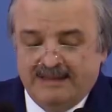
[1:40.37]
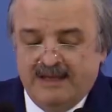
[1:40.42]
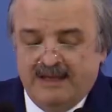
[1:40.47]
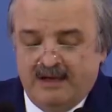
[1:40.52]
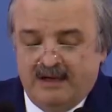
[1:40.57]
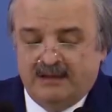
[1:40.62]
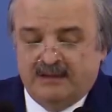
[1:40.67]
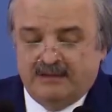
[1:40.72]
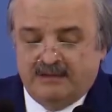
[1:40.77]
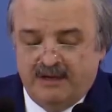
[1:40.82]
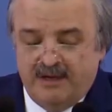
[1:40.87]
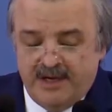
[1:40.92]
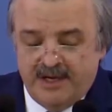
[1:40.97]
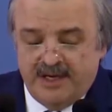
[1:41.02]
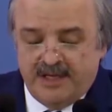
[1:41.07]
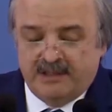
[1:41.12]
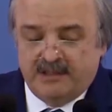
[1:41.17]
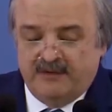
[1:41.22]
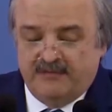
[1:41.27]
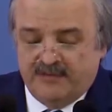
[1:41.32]
they are
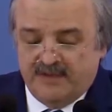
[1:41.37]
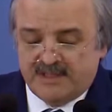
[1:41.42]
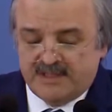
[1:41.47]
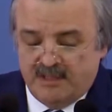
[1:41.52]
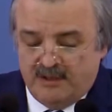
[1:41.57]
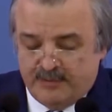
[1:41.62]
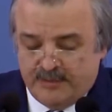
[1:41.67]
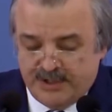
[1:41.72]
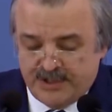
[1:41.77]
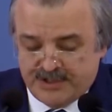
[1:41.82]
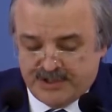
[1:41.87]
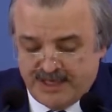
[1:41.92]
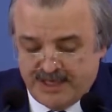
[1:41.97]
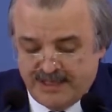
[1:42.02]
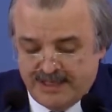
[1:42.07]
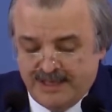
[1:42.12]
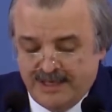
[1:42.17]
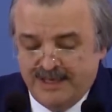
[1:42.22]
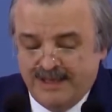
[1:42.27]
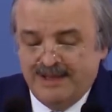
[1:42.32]
tired of the
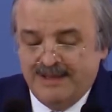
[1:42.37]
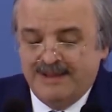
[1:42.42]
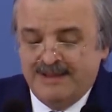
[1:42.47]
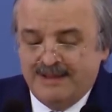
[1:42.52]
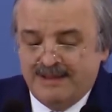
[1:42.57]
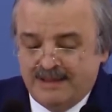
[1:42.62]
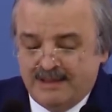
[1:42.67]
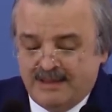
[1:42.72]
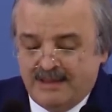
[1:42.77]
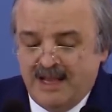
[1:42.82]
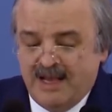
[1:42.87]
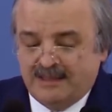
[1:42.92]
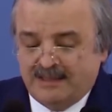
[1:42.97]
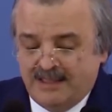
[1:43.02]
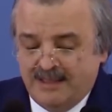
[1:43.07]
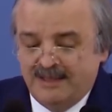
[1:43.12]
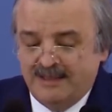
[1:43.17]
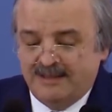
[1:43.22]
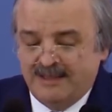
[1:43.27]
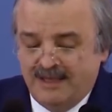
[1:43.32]
suppression
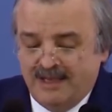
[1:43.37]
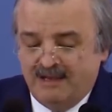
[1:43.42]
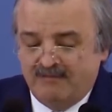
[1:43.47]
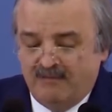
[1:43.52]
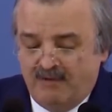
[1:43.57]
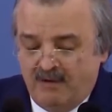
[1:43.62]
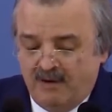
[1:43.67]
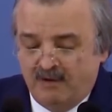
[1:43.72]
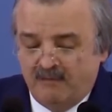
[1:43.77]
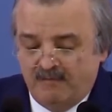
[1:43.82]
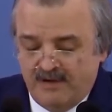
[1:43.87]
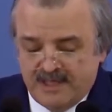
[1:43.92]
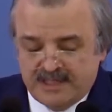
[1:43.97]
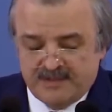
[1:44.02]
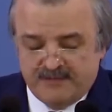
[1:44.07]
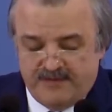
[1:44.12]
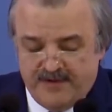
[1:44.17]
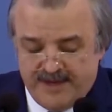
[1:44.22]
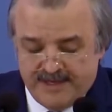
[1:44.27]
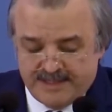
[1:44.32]
that they have always
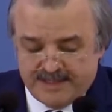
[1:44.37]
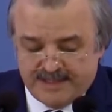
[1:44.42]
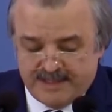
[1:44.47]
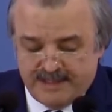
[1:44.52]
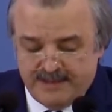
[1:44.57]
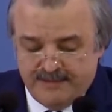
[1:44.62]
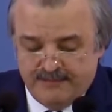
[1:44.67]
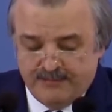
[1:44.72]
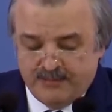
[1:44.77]
faced.